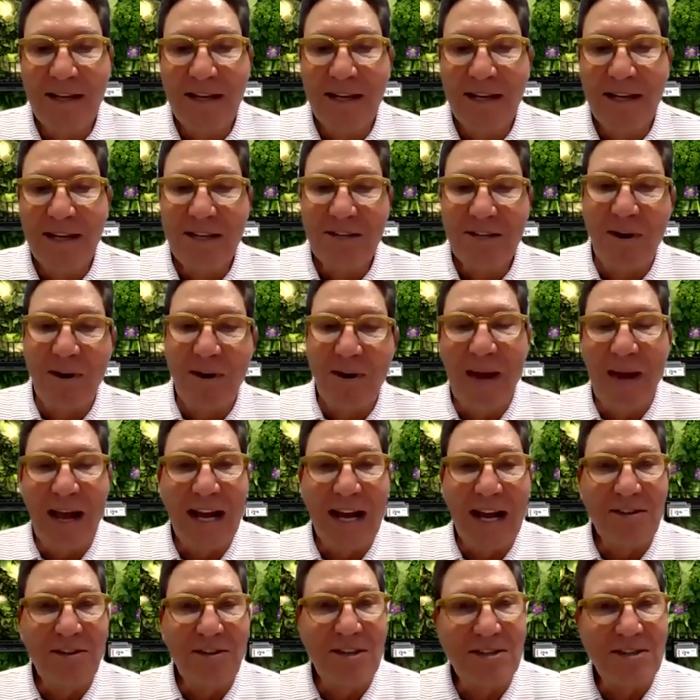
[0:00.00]
So I went
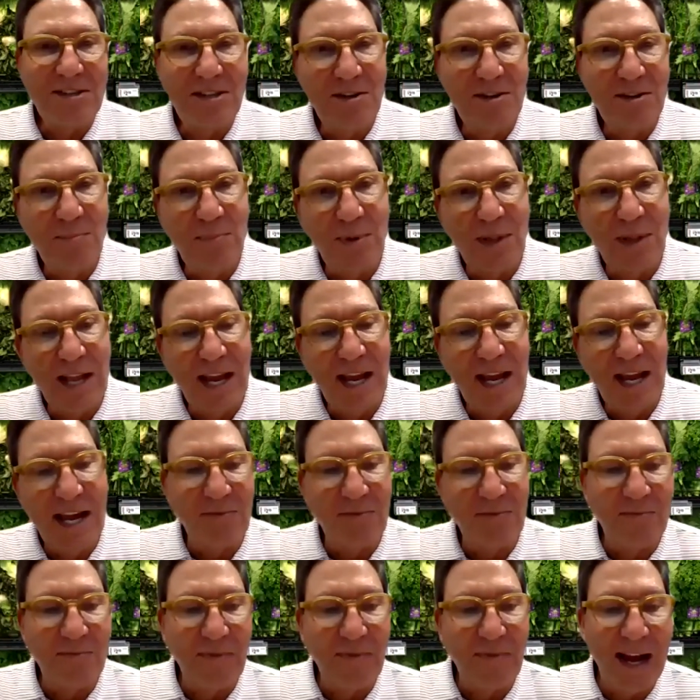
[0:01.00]
back to the steel plant
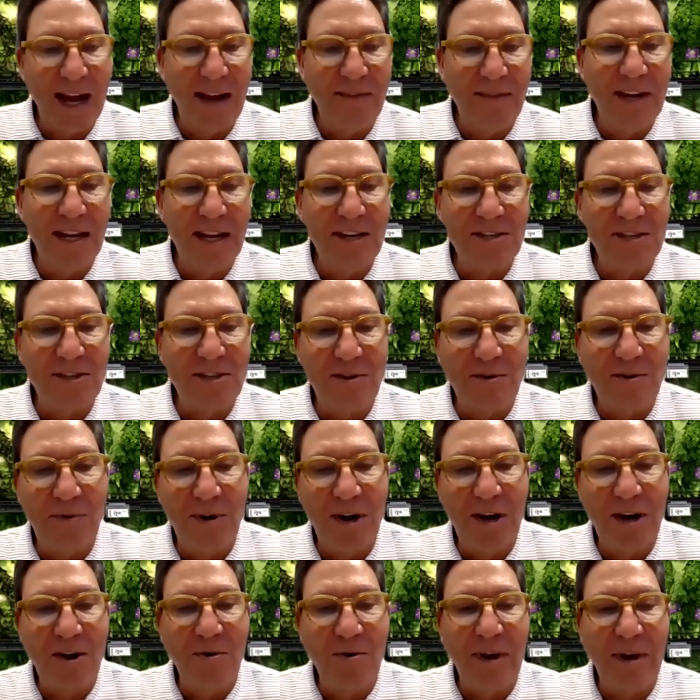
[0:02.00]
for five days in a
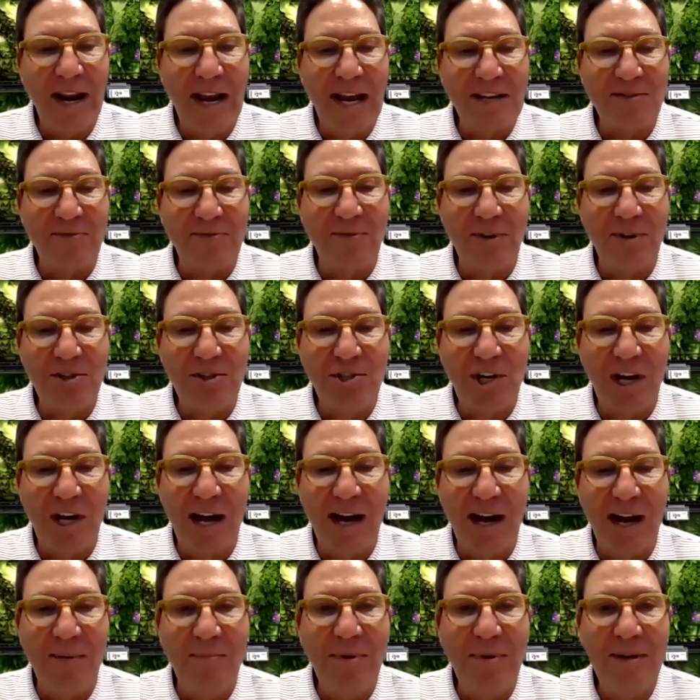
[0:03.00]
row and asked for a
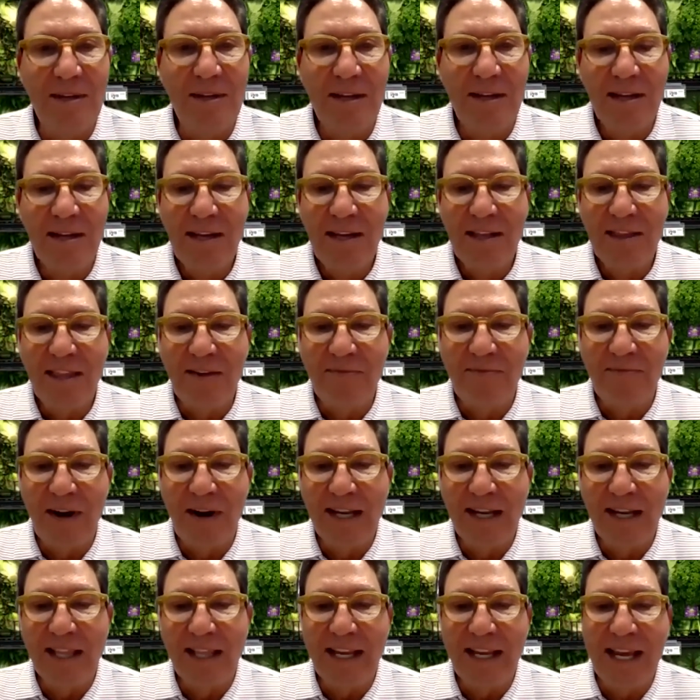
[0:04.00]
job. They
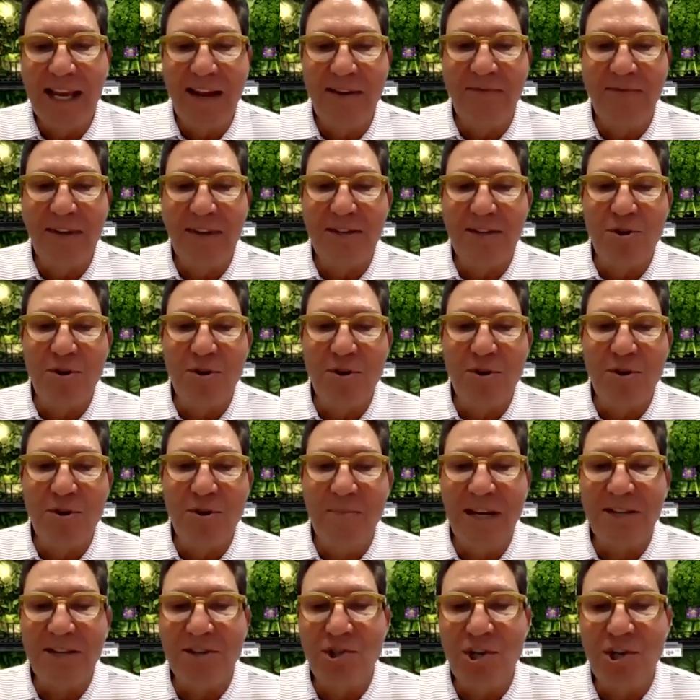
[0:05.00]
finally gave it to me
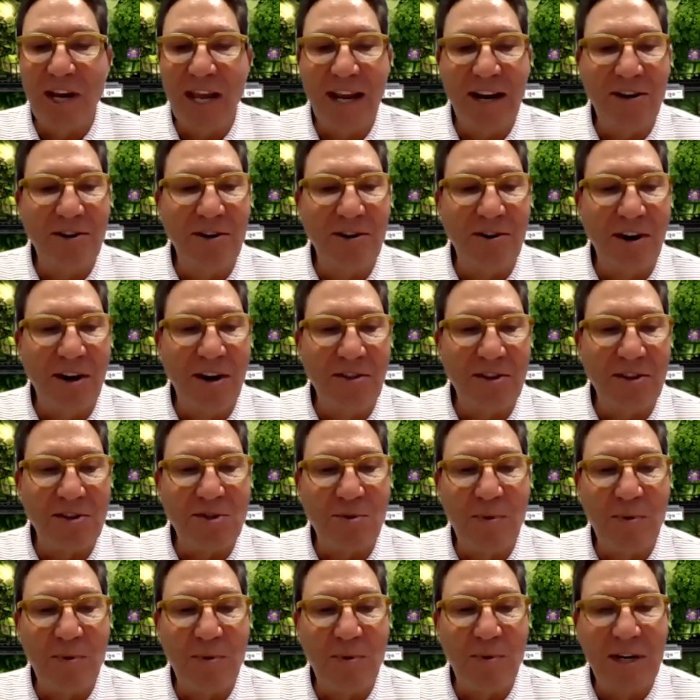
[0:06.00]
as a janitor on the
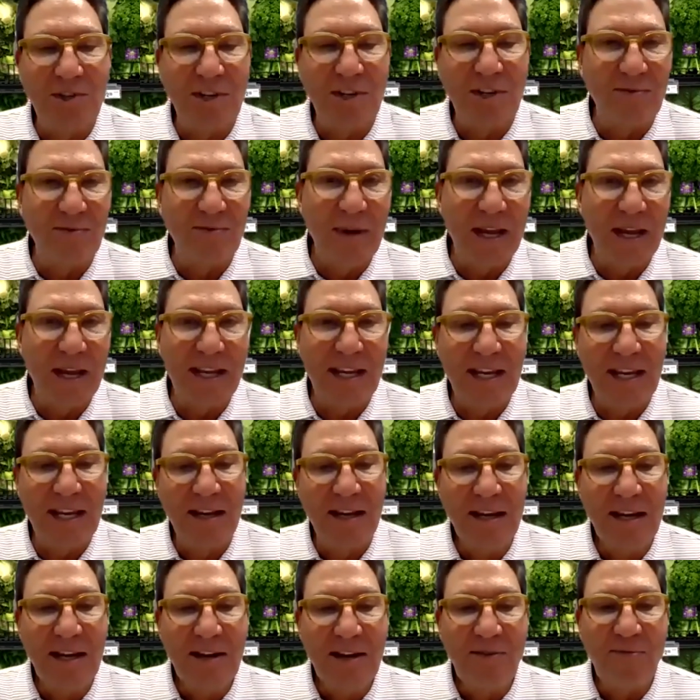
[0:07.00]
swing shift, making
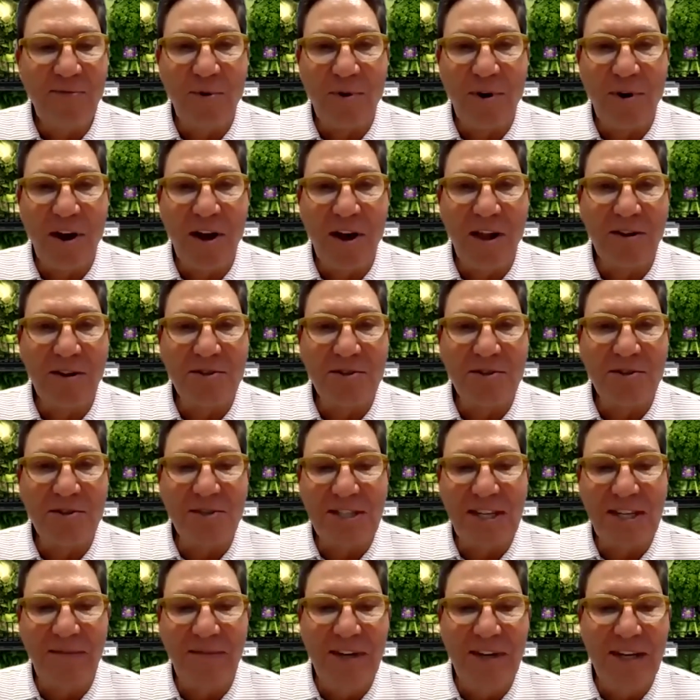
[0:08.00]

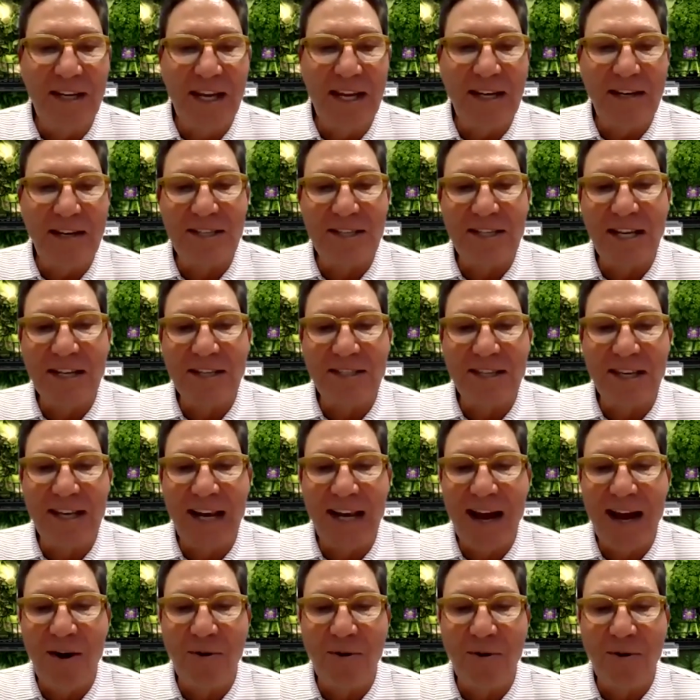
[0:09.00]
$4.78 an
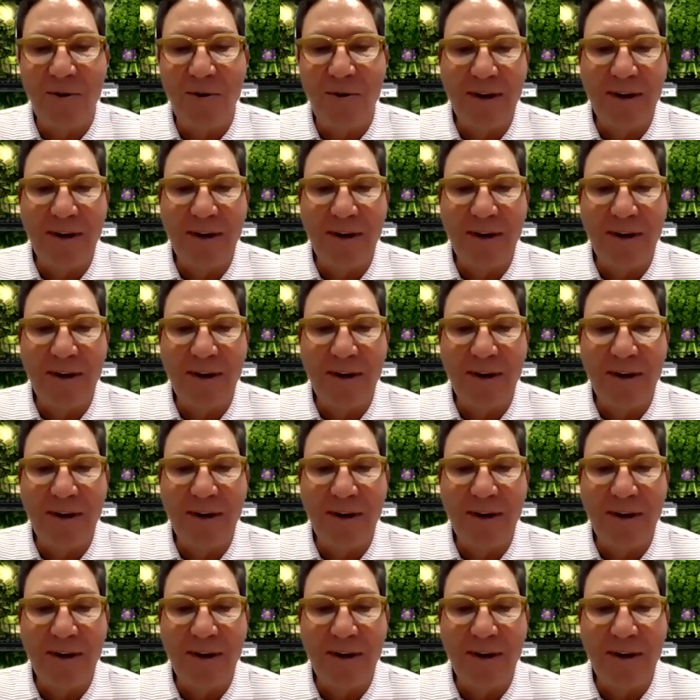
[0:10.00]
hour.